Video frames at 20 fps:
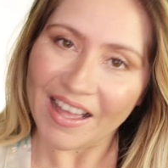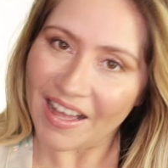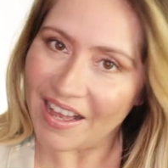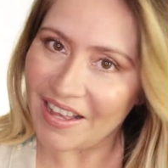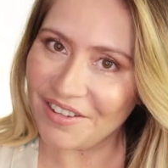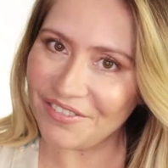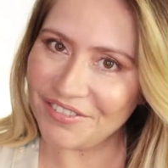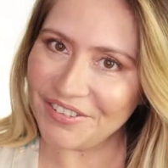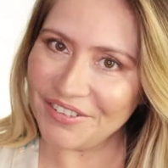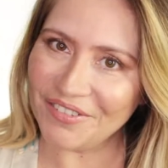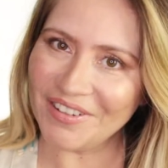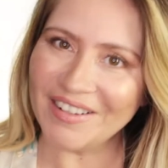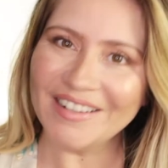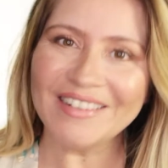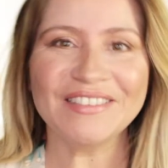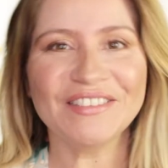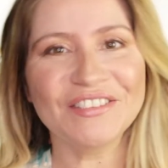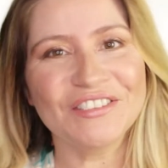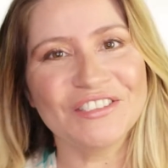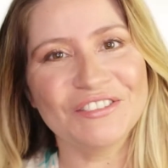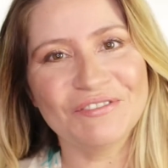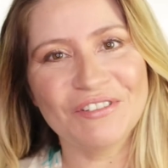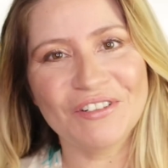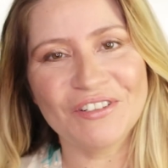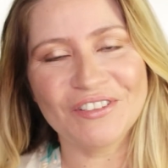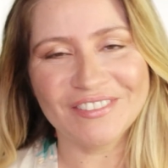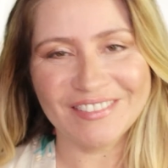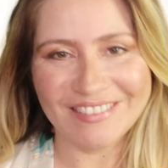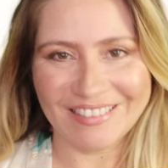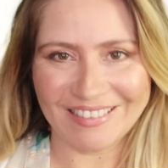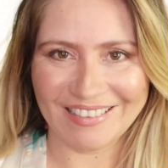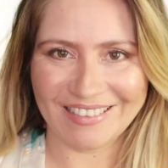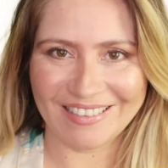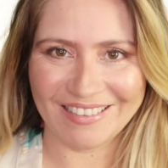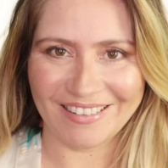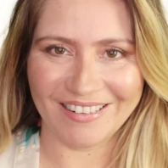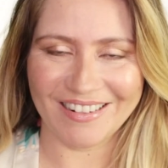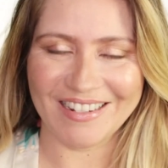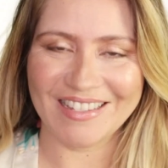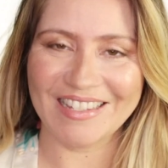Hi everyone, tudo bom? This is
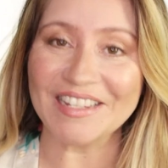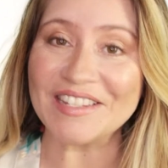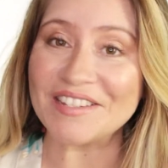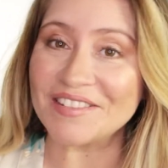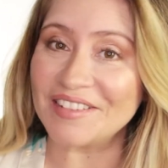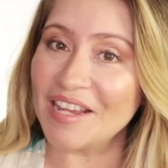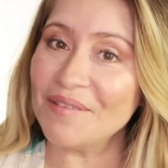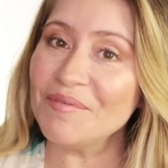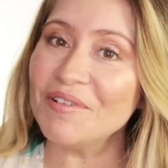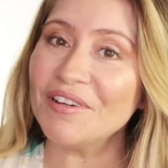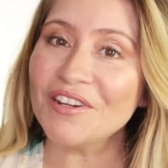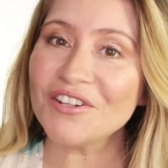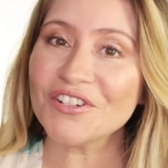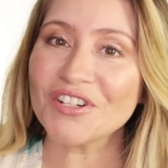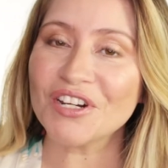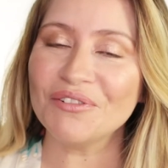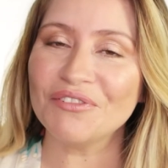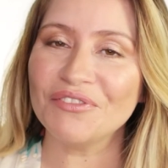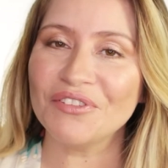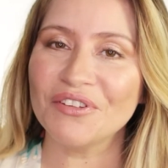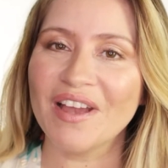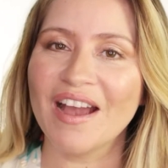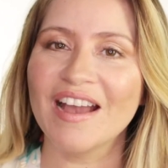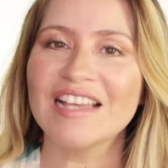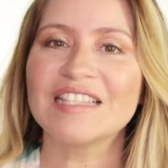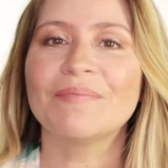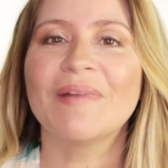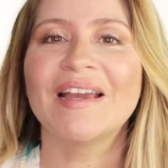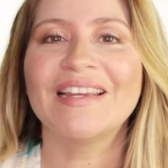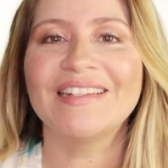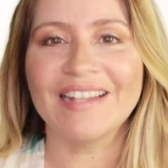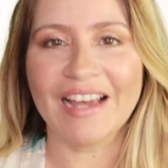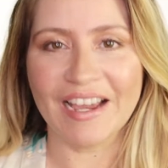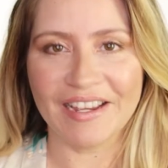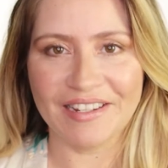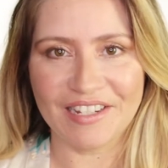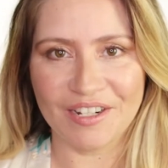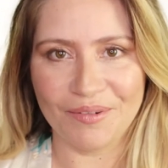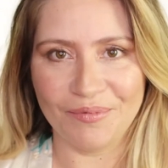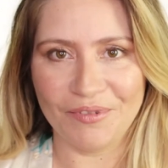Darcy, and today I'm going to share with you guys my
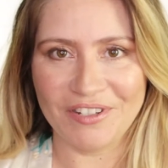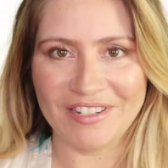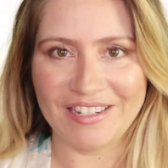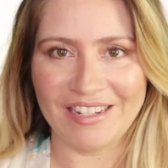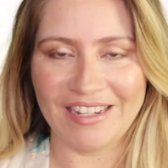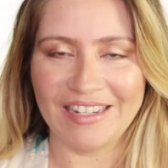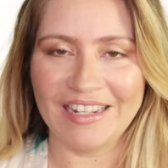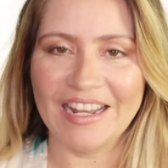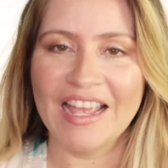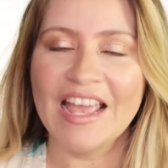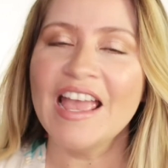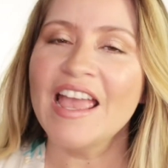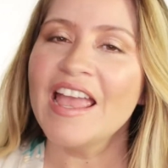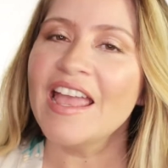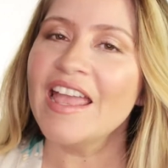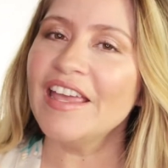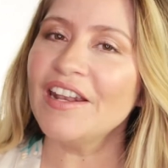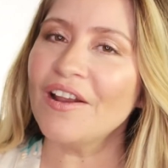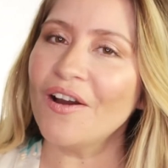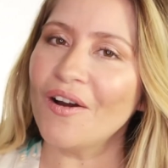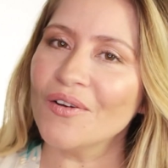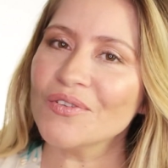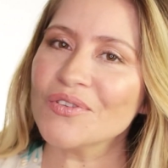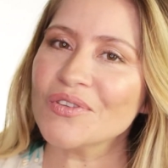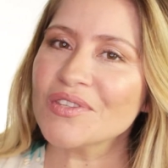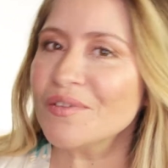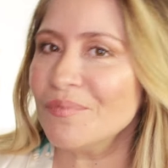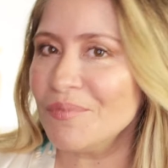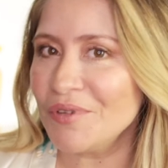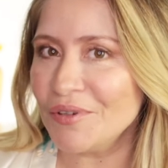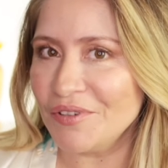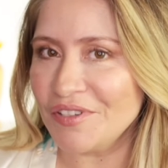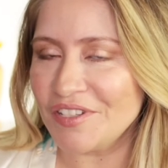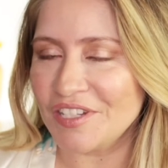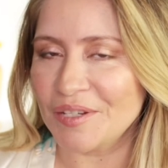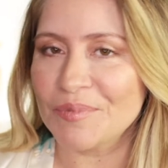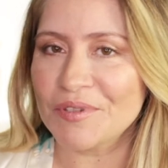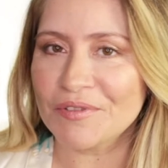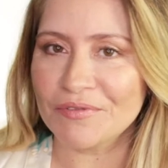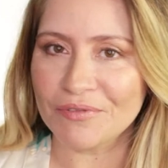nighttime routine and also some beauty
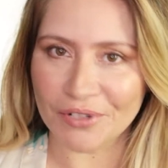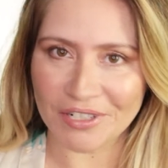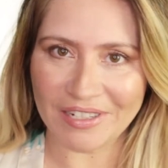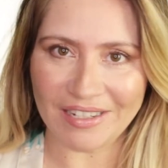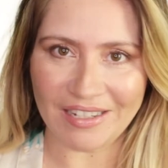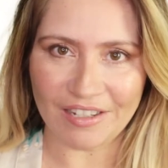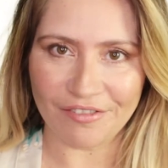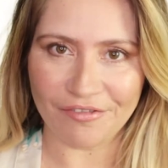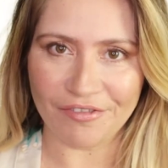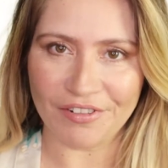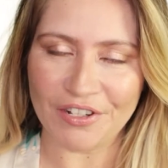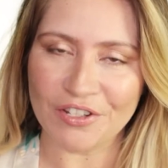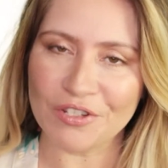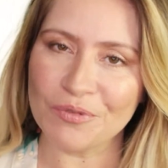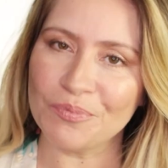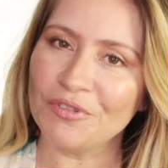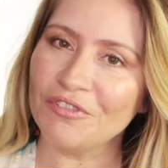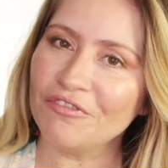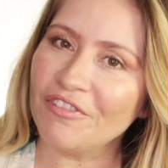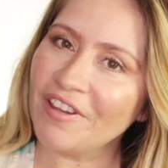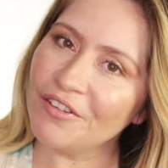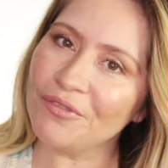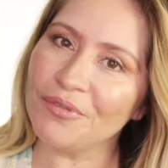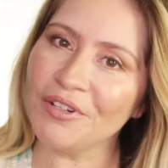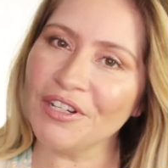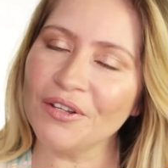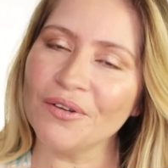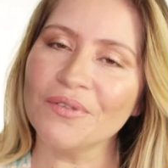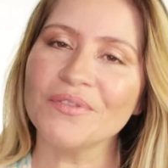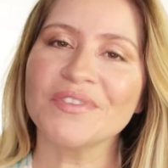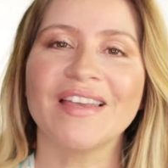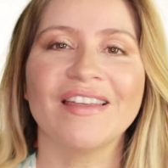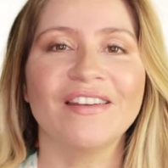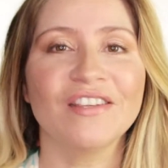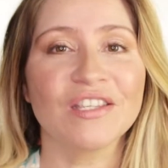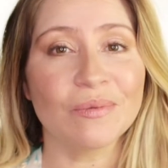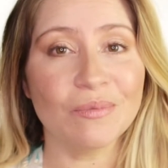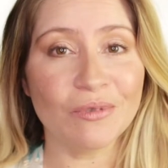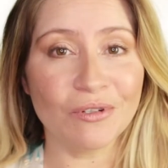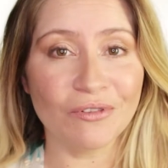tips for the evening to prevent wrinkles
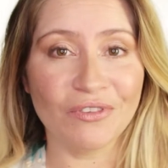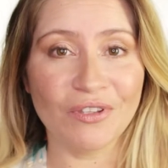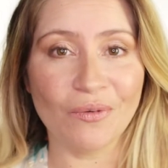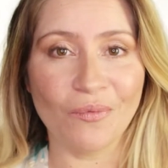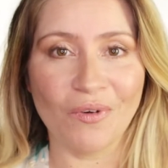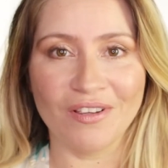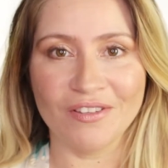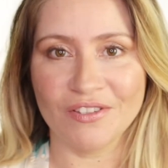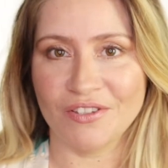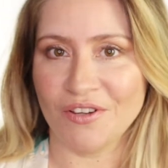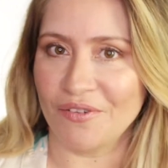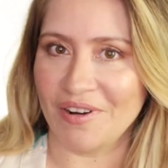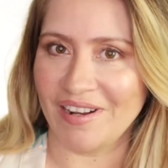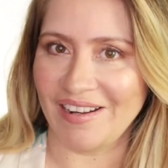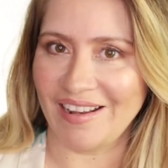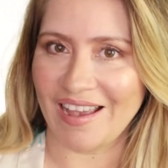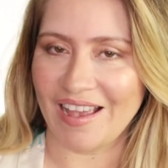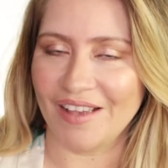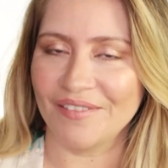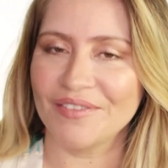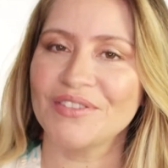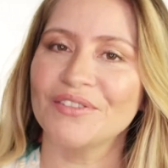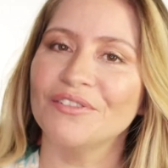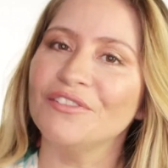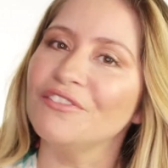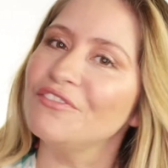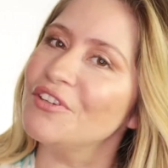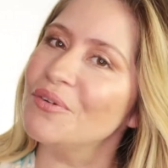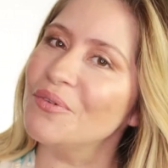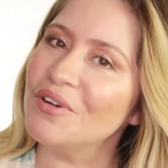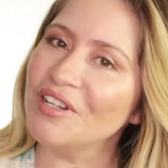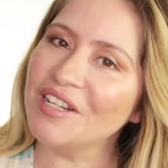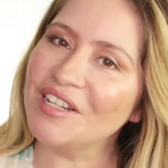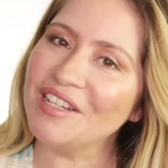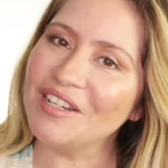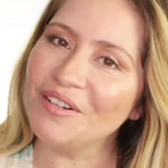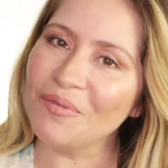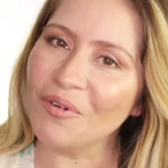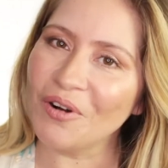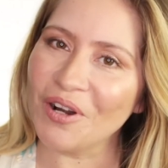and smooth the ones you already have. So if you want to
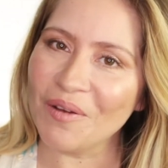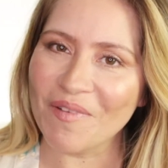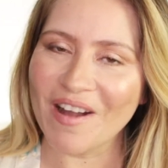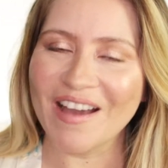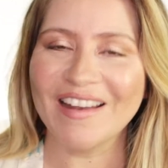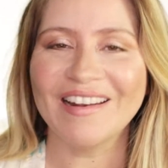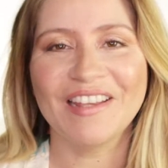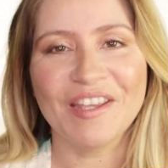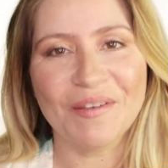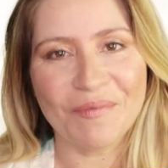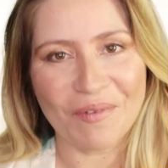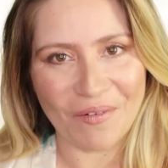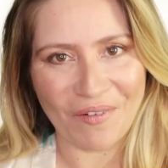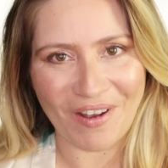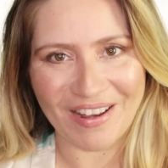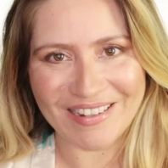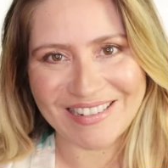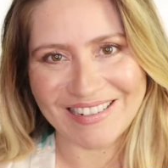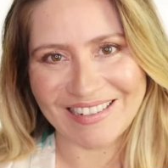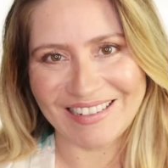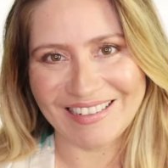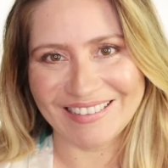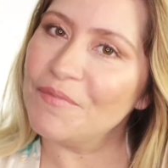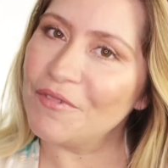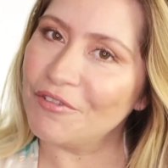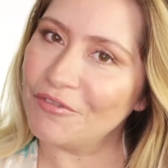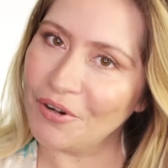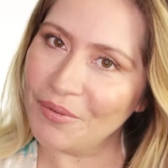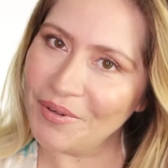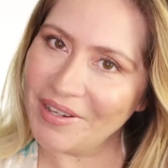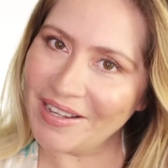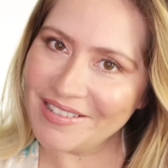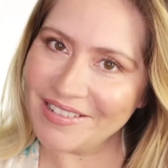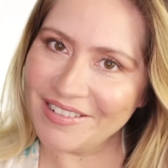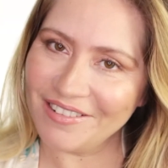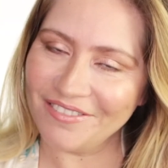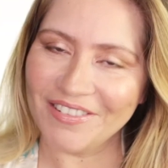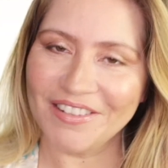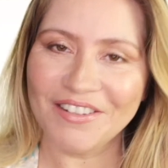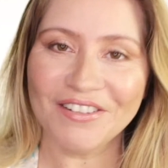hear more about it, keep on watching. Before we get to
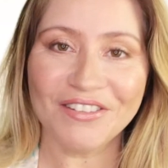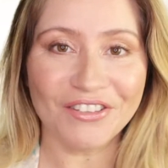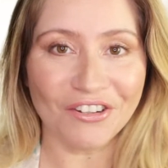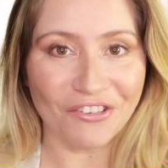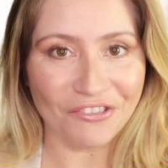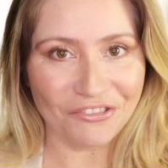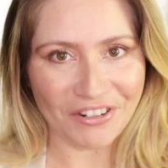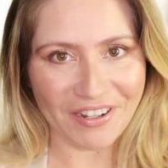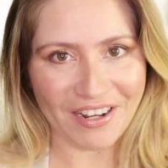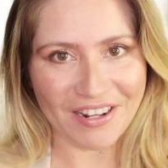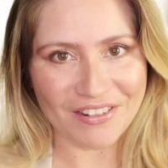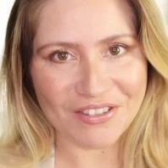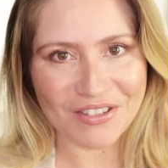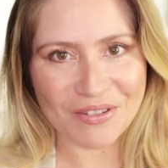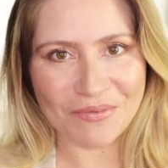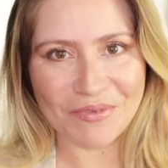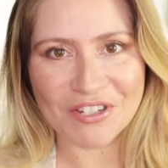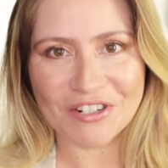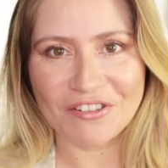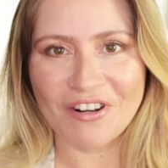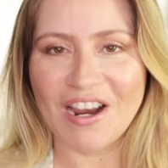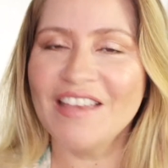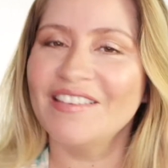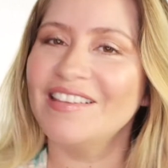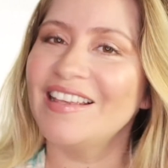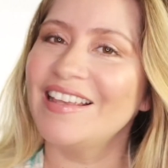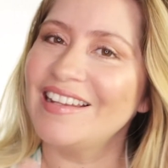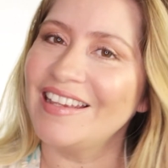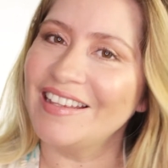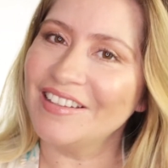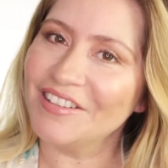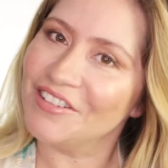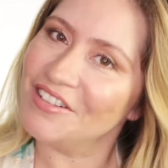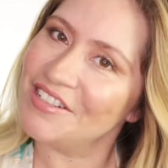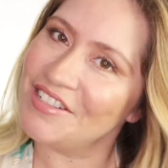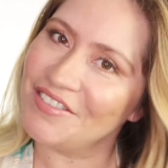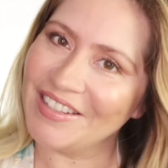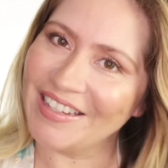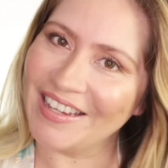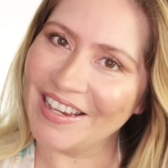the video, don't forget to subscribe and hit the
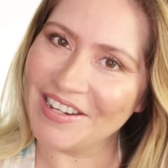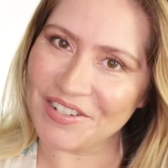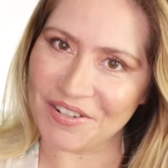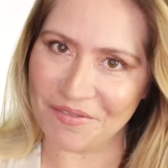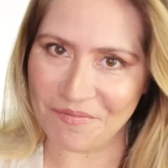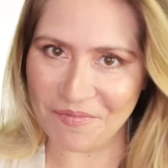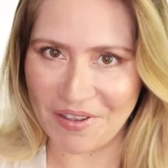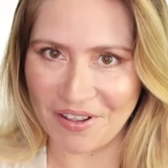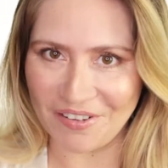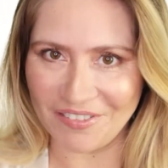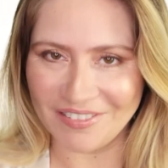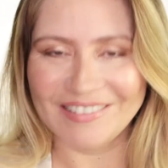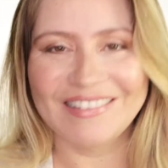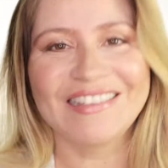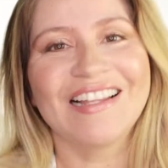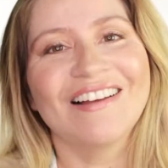notification bell.